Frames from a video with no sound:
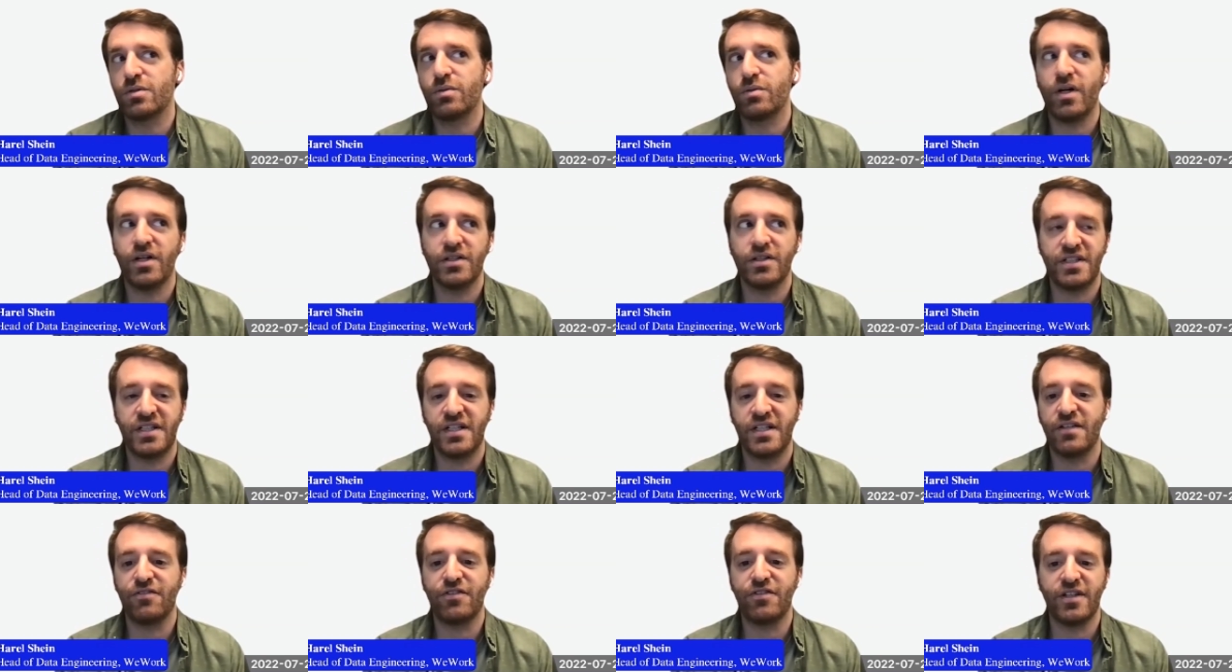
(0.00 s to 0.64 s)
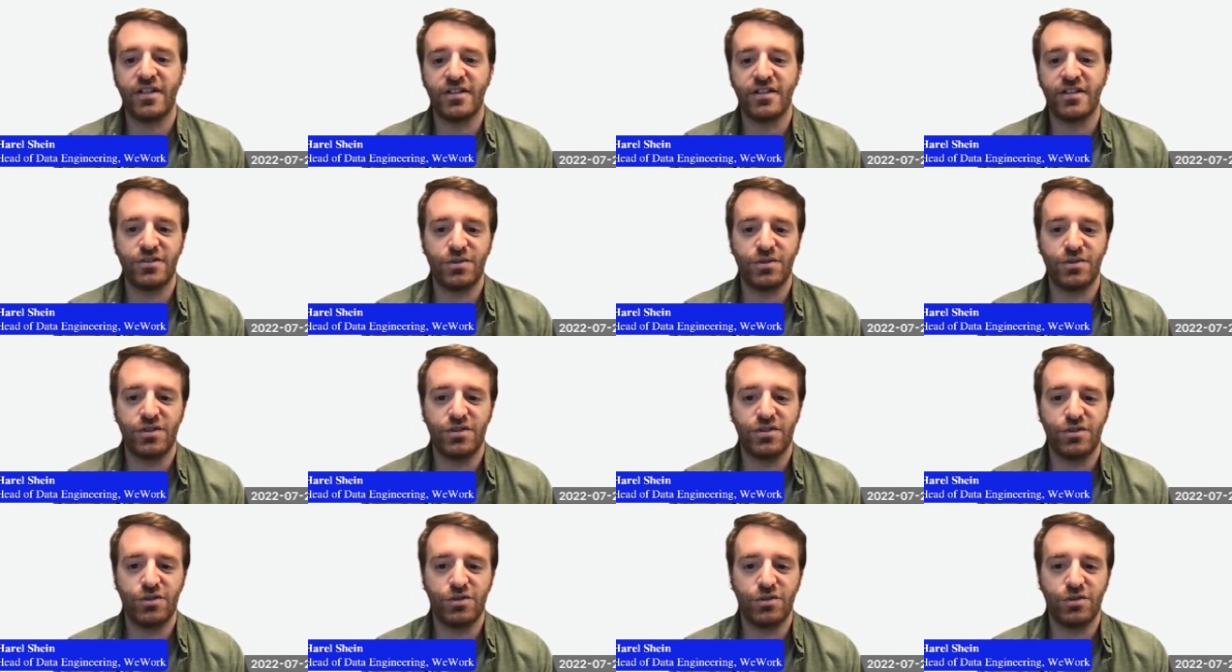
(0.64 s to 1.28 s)
qualitative things you
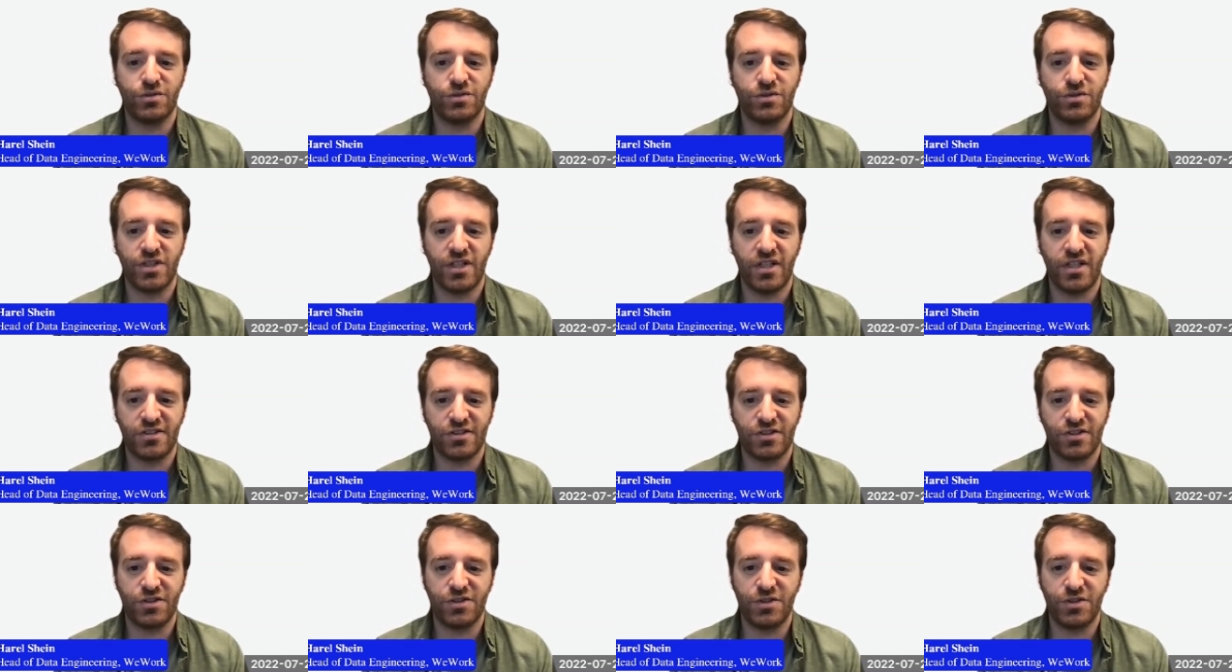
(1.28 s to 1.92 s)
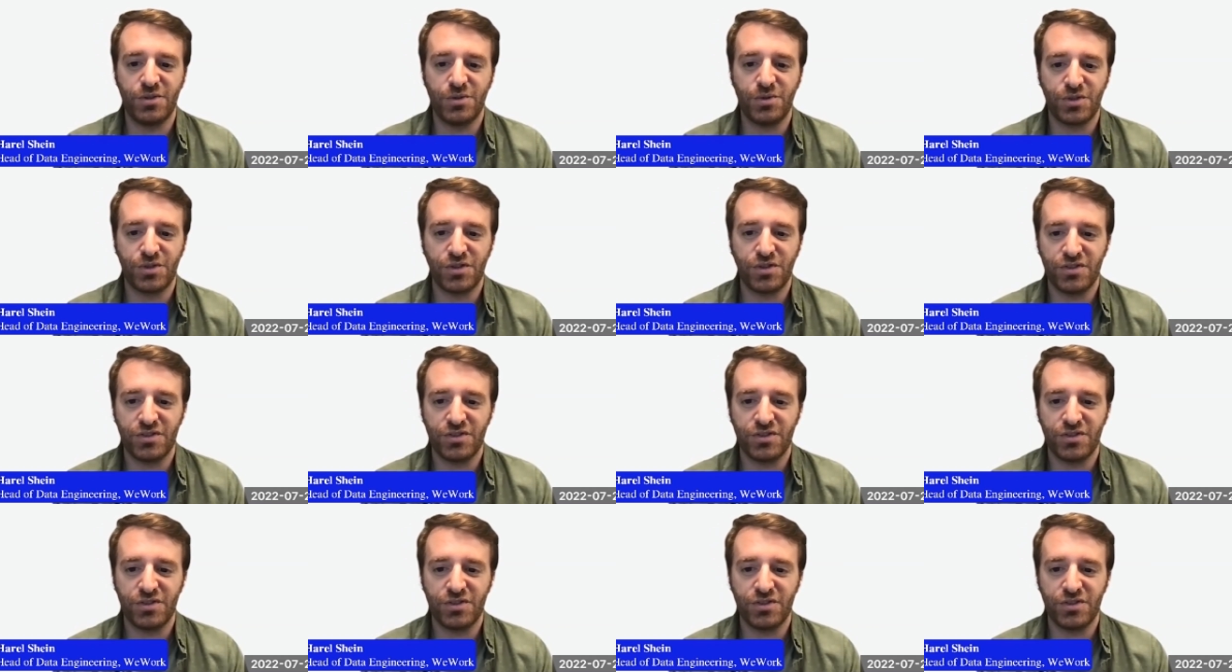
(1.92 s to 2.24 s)
can do to ask your